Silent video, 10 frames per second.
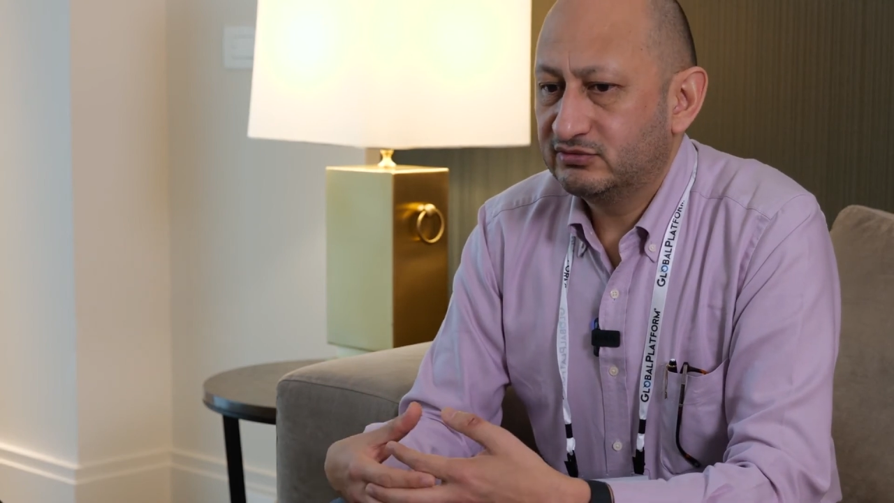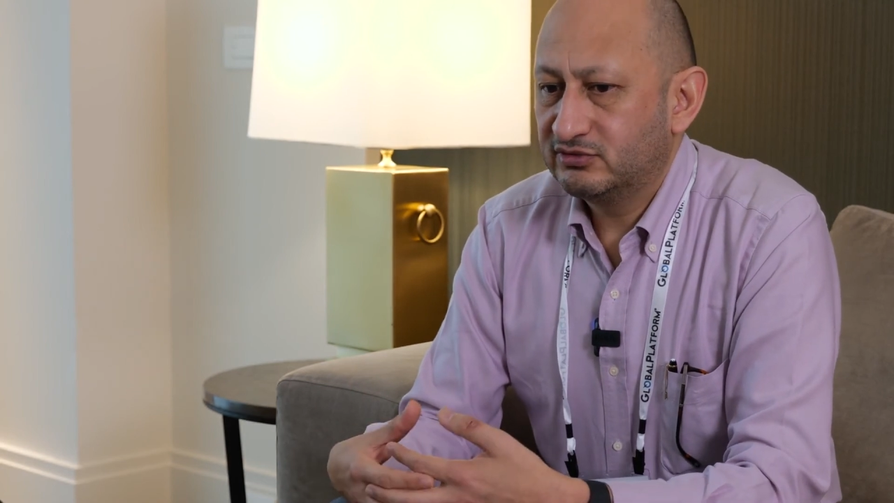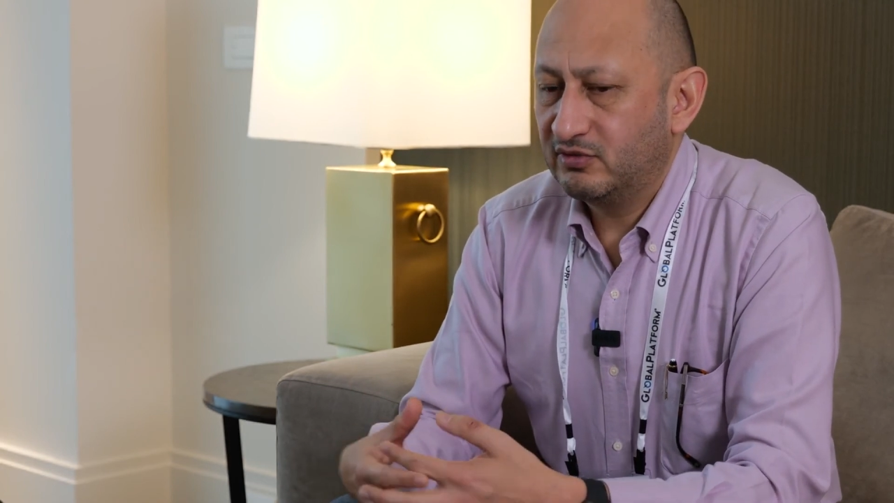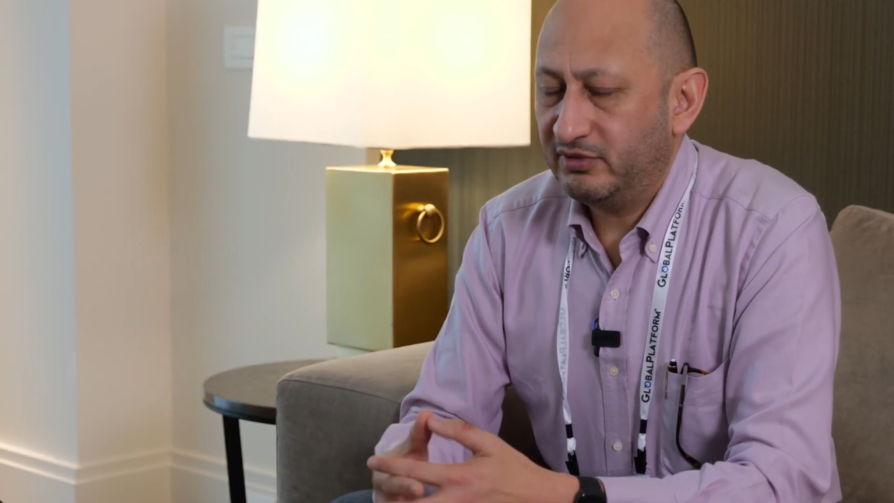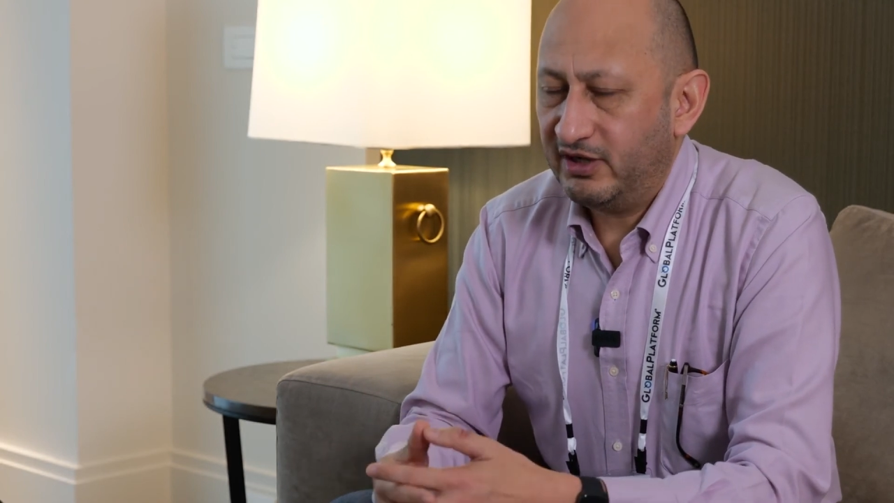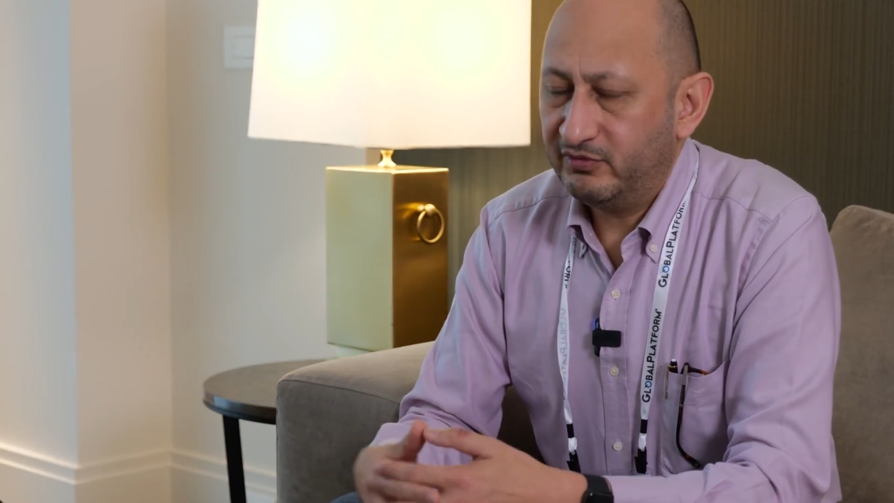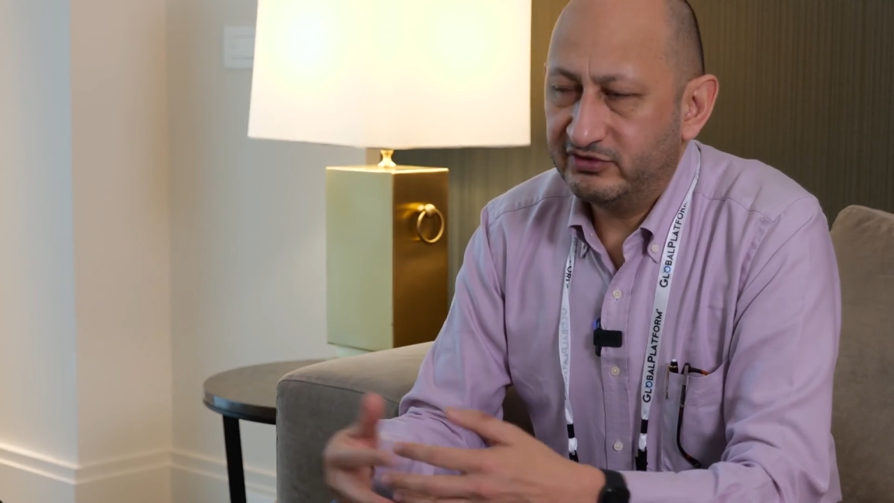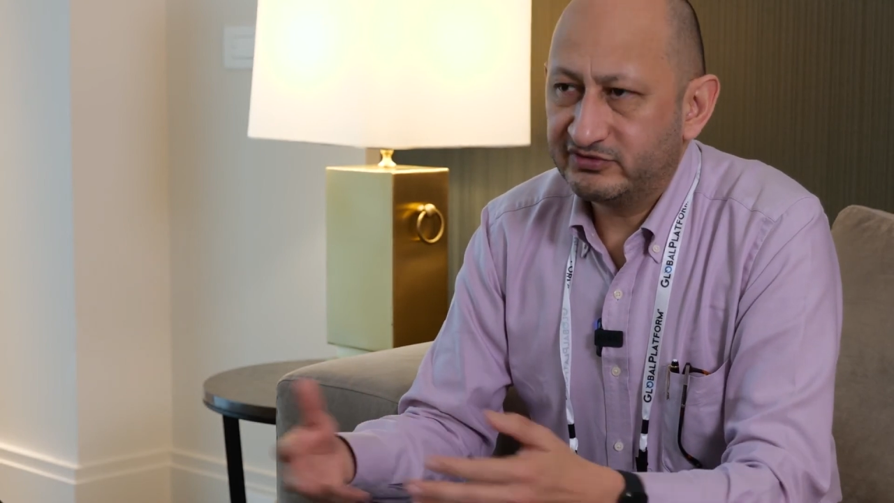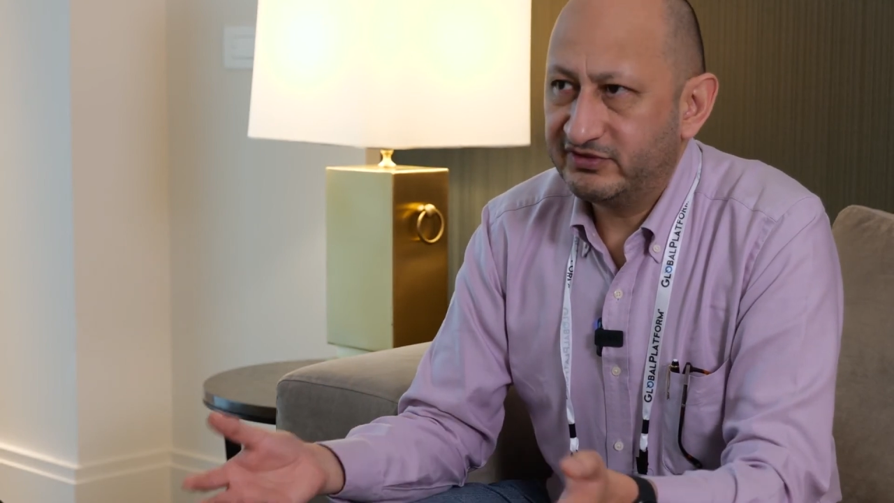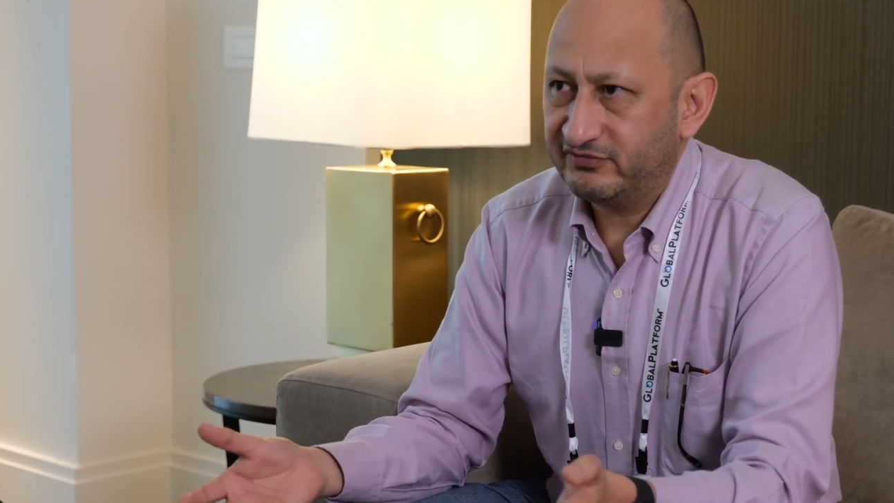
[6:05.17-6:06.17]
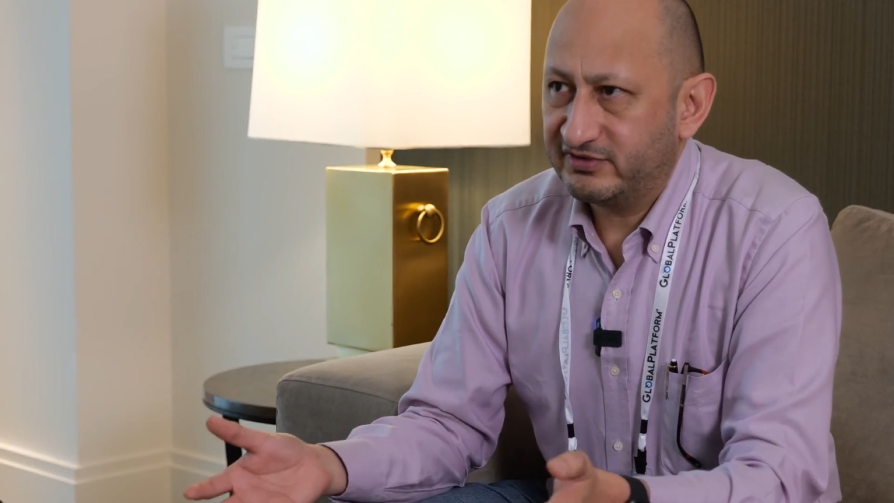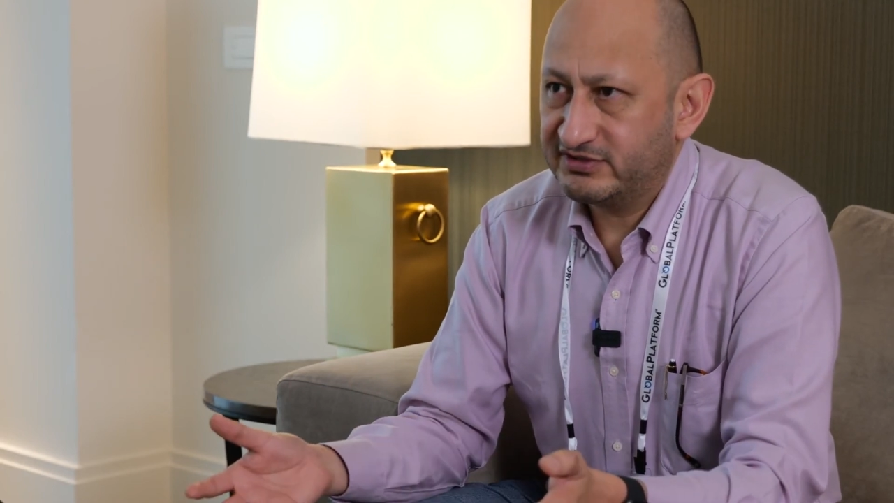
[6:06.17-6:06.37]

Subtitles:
comply with those different